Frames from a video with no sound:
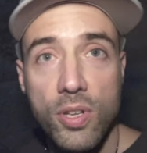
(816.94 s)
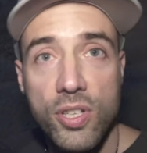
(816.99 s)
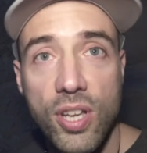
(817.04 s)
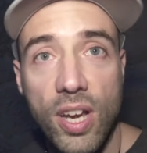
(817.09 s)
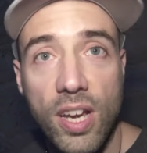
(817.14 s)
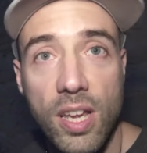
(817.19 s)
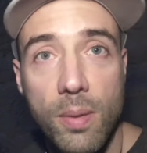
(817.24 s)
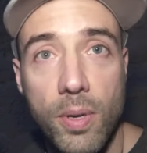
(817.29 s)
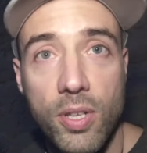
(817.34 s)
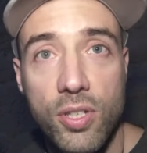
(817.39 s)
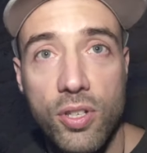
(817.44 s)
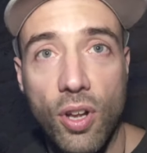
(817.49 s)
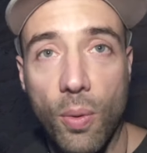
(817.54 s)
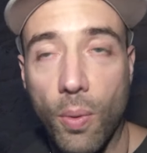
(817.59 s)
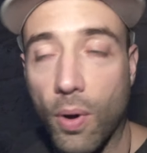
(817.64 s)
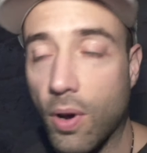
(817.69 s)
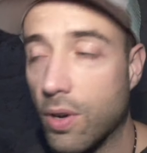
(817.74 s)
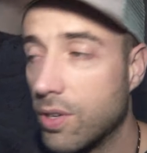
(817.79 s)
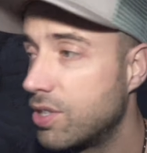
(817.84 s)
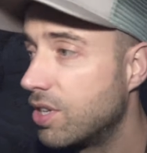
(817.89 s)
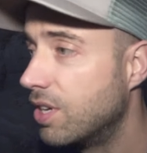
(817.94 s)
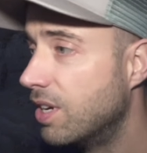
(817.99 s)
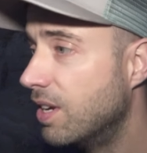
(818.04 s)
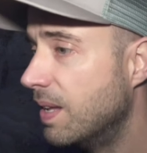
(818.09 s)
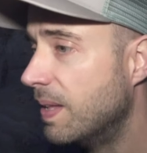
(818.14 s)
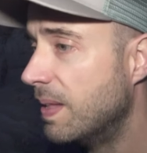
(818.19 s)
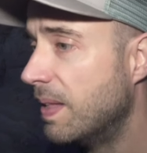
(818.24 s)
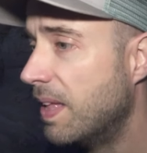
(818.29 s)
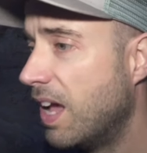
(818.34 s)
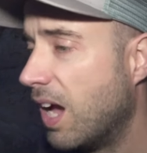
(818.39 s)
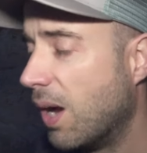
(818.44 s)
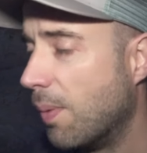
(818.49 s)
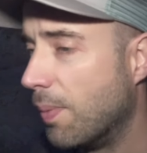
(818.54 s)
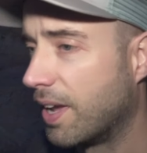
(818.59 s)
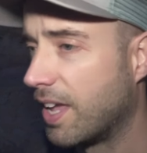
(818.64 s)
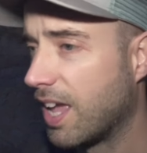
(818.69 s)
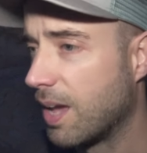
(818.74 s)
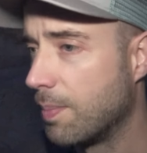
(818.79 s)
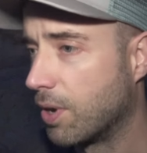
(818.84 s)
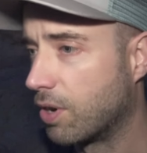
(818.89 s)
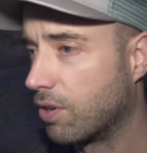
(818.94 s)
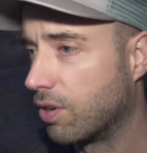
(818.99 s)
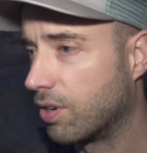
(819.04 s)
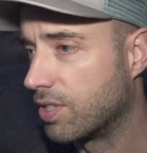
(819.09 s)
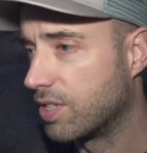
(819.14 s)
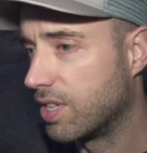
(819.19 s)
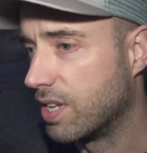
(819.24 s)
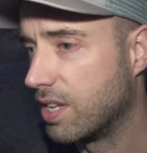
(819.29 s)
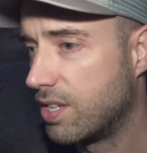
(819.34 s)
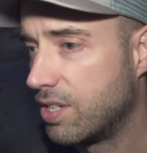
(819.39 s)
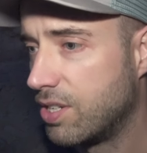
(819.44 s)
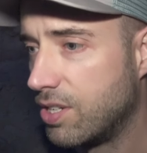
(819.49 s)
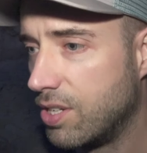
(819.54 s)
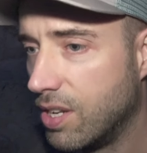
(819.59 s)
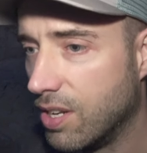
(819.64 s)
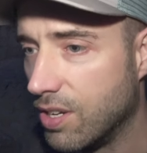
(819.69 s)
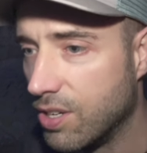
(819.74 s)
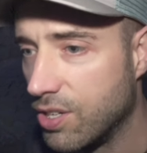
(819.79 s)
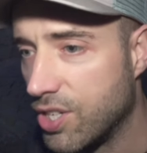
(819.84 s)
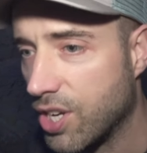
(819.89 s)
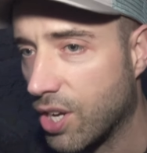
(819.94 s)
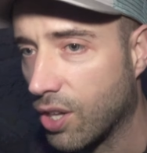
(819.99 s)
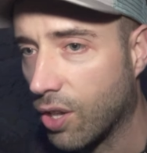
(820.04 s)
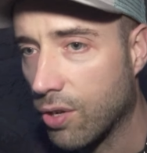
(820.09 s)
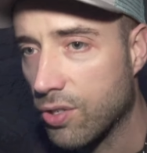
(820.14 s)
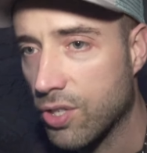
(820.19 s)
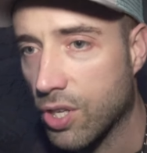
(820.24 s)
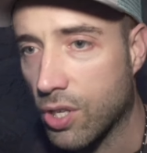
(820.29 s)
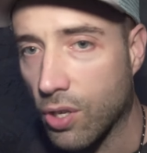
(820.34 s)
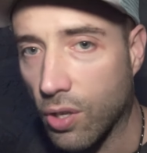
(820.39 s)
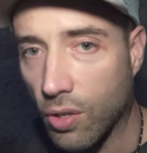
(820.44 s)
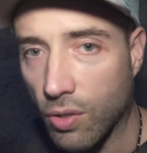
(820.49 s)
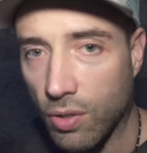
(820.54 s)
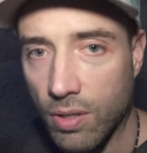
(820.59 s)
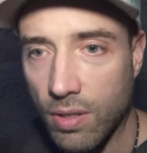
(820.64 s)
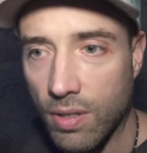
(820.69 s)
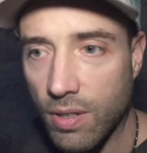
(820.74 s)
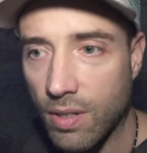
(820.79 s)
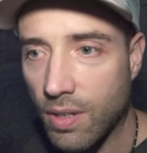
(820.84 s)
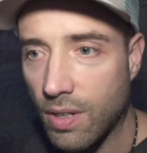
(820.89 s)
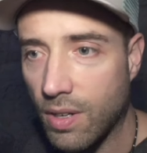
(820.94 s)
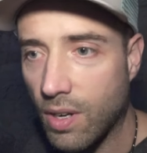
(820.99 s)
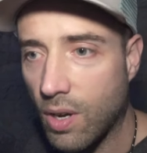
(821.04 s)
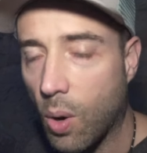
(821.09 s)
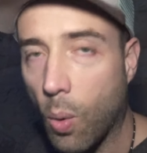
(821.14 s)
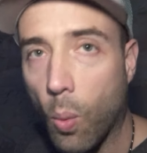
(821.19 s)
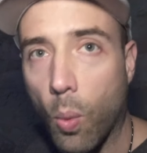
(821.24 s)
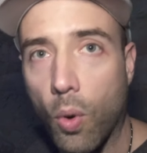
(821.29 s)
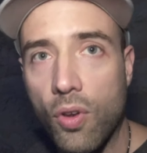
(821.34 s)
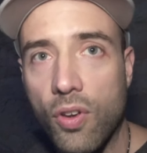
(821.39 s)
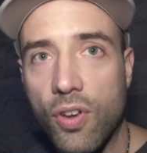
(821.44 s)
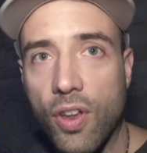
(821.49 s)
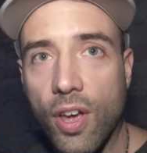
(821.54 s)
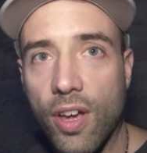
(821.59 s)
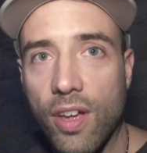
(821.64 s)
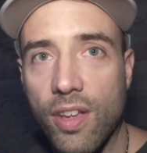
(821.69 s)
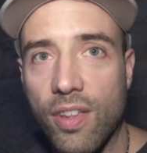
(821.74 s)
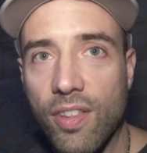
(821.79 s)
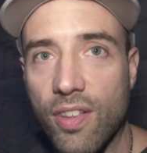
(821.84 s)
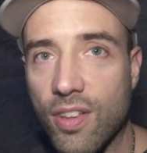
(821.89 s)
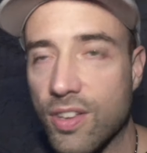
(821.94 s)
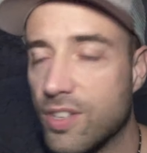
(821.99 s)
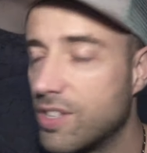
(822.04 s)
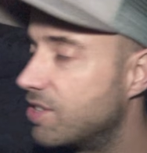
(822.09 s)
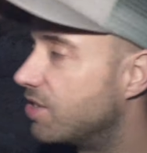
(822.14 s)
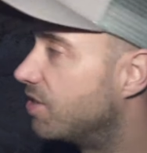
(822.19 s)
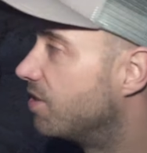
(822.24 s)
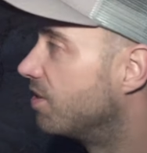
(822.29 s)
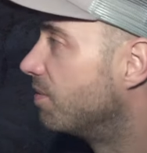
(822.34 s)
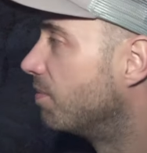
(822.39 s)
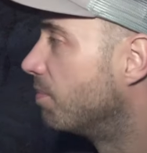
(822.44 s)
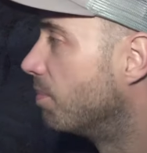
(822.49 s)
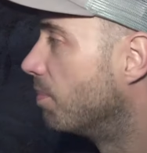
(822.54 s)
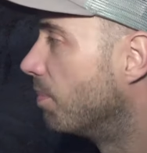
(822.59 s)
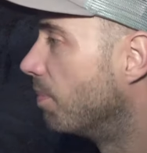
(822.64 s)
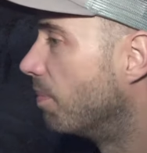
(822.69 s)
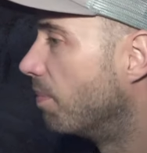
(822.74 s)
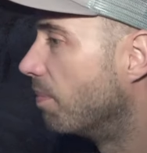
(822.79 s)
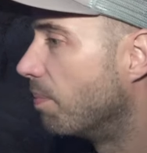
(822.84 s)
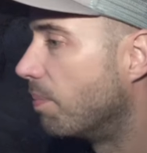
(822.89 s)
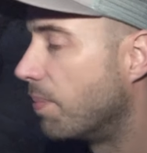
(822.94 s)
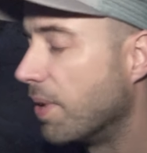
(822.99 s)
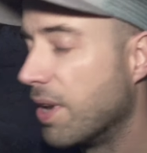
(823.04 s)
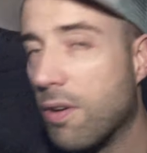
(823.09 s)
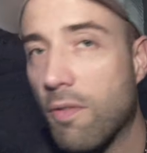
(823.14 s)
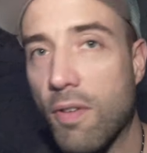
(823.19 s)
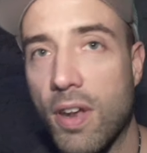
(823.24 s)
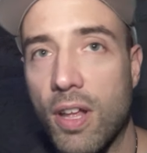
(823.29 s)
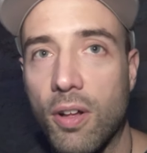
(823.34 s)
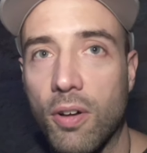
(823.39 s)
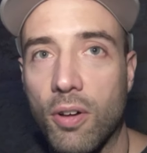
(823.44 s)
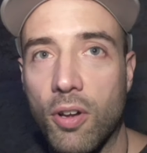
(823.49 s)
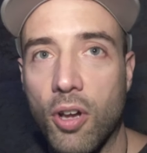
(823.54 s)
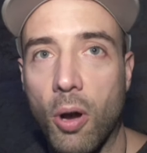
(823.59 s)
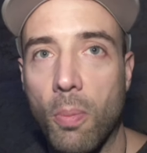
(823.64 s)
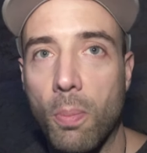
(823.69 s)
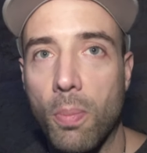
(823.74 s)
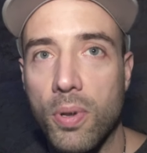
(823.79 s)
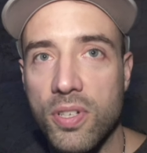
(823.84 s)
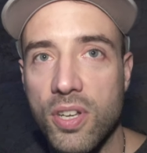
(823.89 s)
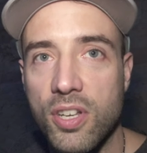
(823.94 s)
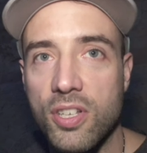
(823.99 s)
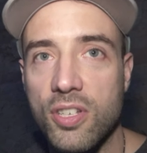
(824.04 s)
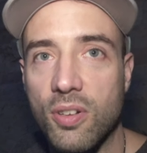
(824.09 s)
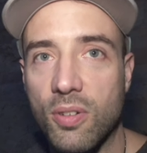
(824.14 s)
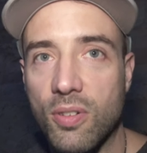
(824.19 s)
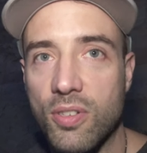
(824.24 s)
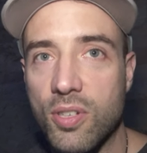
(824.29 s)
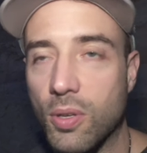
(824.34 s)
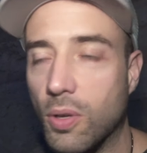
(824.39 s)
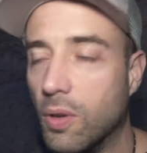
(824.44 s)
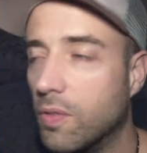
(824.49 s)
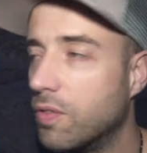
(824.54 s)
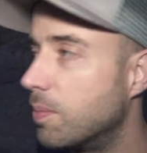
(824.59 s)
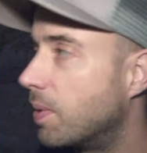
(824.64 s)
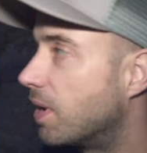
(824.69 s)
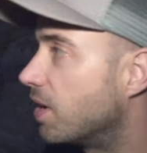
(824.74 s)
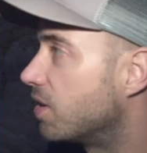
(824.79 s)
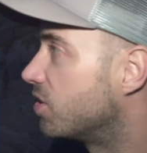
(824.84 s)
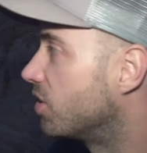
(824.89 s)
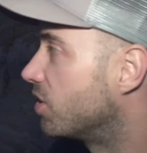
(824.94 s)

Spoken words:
just checking my stopwatch, and we came across this geological wonder that's been a real compositional tool for my